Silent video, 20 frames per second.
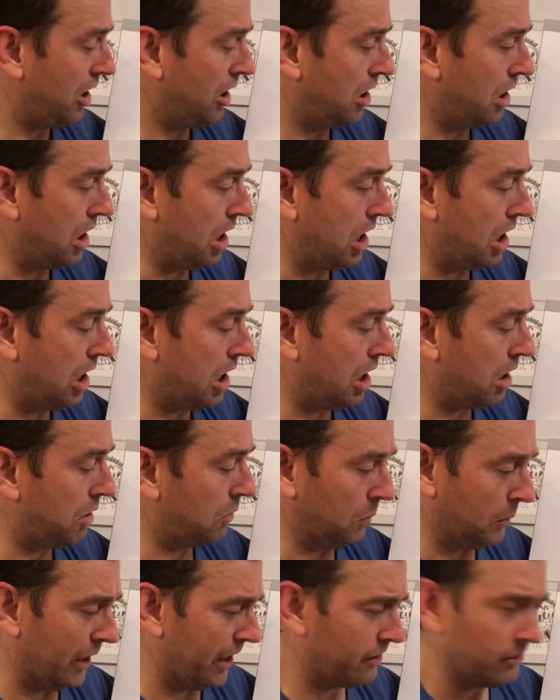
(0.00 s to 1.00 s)

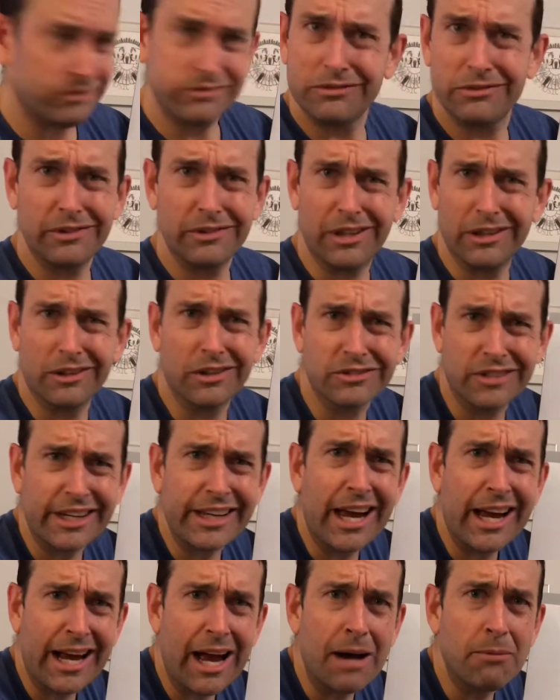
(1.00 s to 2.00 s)
Well, it looks like
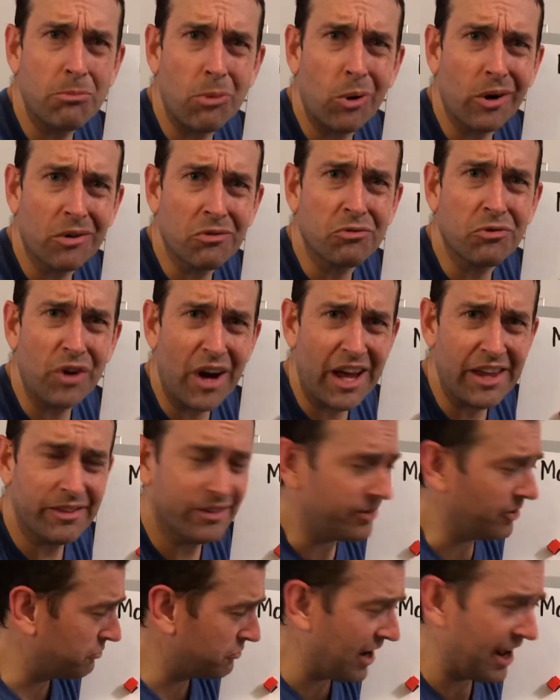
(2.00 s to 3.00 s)
I got more of
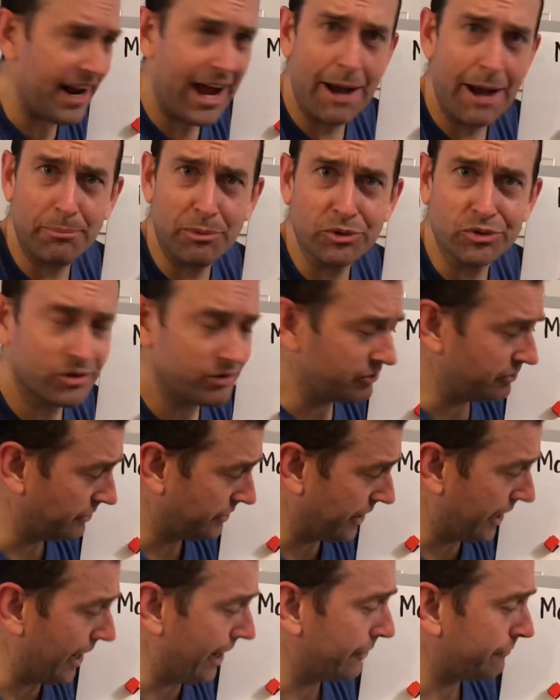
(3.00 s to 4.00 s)
the red apples.
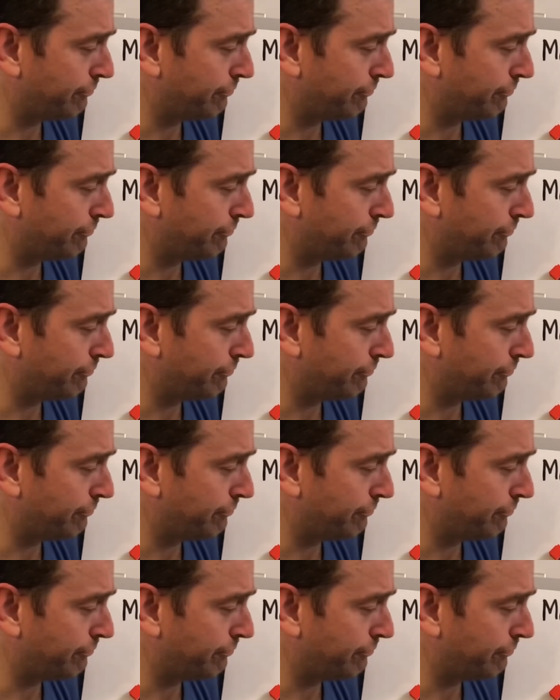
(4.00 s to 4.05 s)
Yeah.